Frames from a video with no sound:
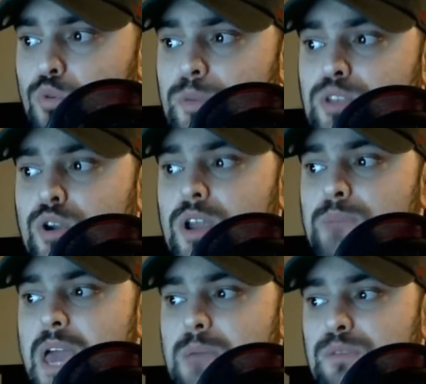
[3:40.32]
be turning
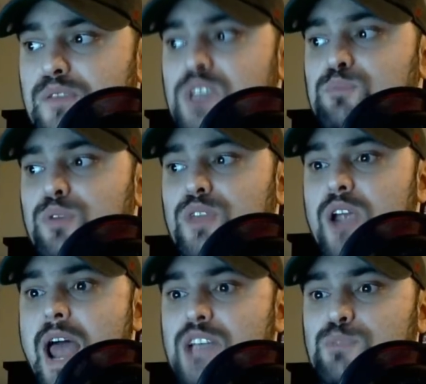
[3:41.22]
babyface, but there
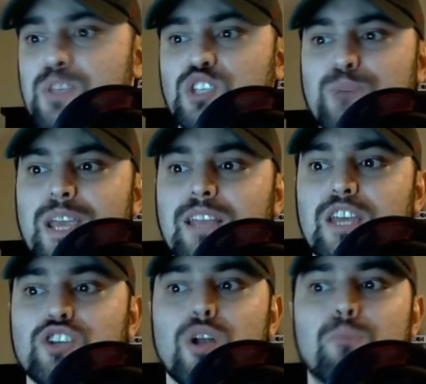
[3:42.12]
has been
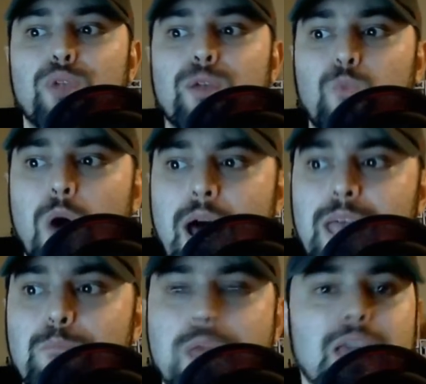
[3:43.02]
speculation on Bray
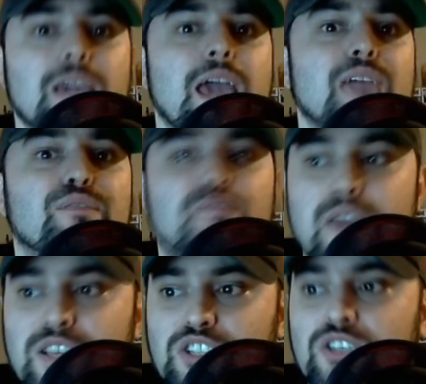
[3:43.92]
Wyatt making a
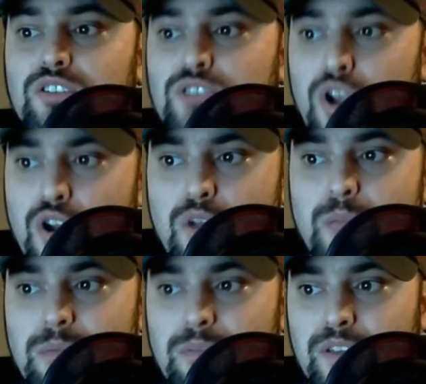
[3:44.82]
face turn, a
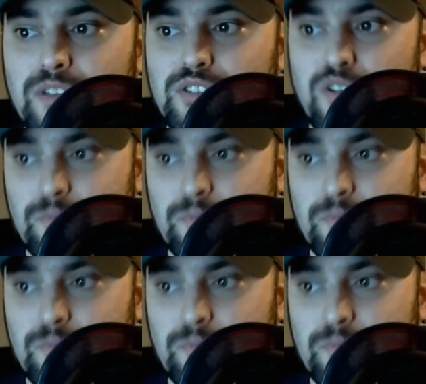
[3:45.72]
babyface turn.